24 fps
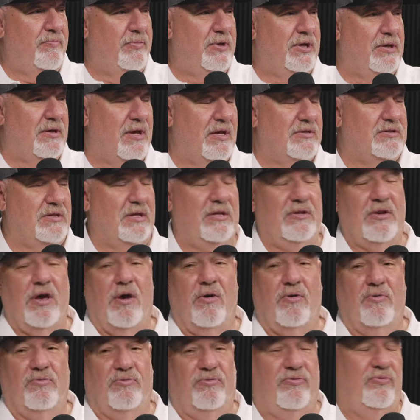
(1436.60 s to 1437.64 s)
because he
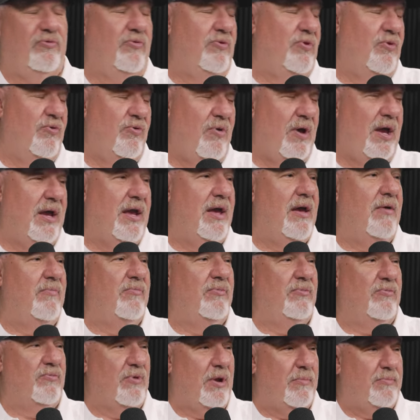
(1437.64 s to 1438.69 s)
knows who I
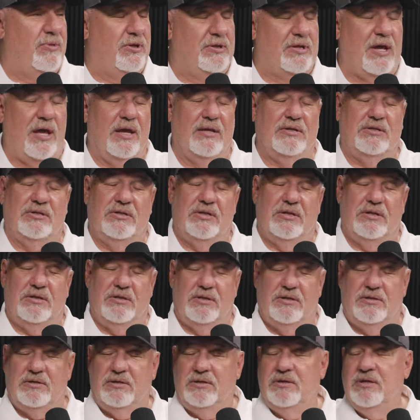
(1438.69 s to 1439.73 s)
am and the
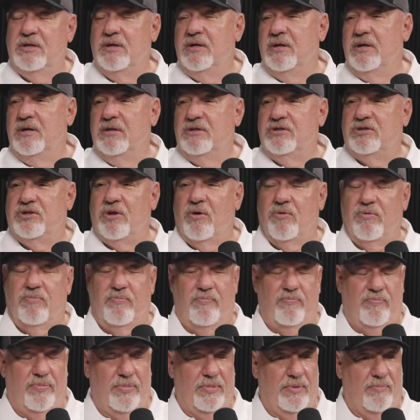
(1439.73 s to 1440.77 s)
reputation, and
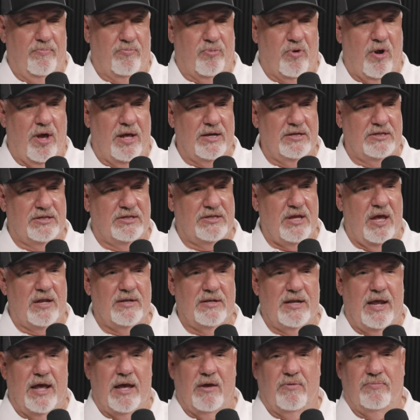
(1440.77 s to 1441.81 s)
so brought his
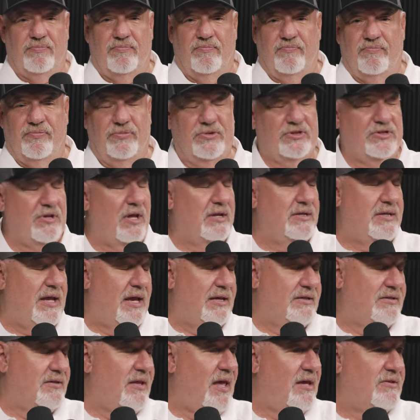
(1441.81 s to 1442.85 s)
son down. Son
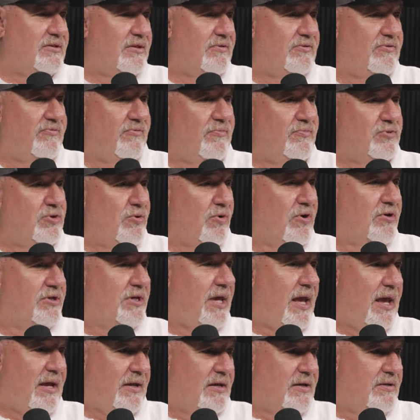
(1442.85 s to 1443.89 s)
takes lessons from
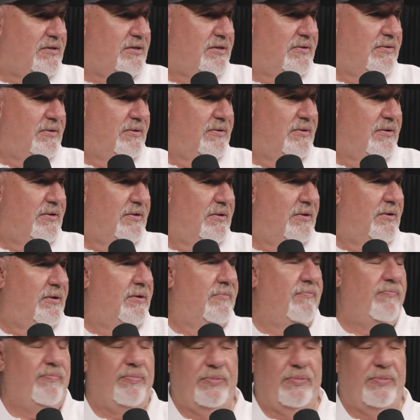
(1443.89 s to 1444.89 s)
George Gankas. Okay.